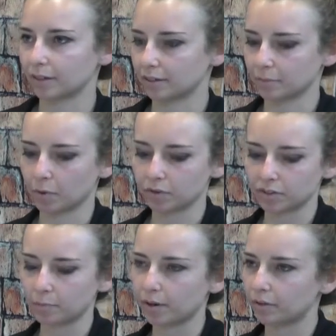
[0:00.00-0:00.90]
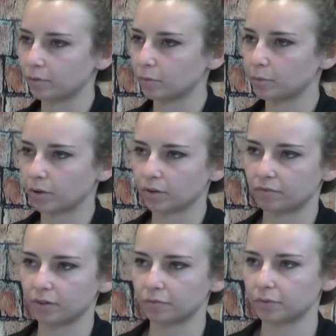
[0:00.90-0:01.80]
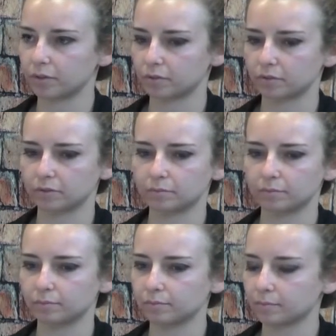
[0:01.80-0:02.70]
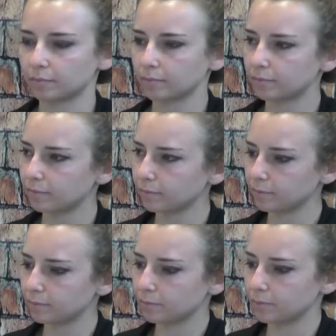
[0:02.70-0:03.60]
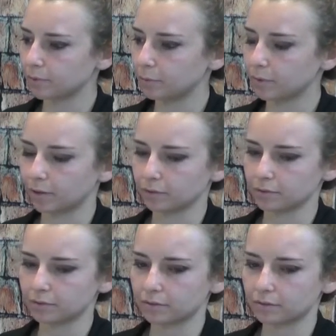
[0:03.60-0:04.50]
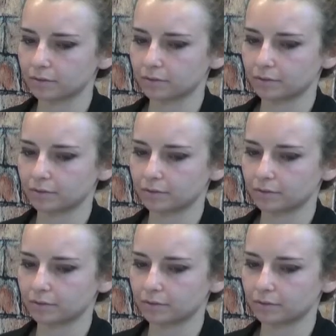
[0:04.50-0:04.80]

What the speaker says: Like the marching band will put on a fundraiser. Who else?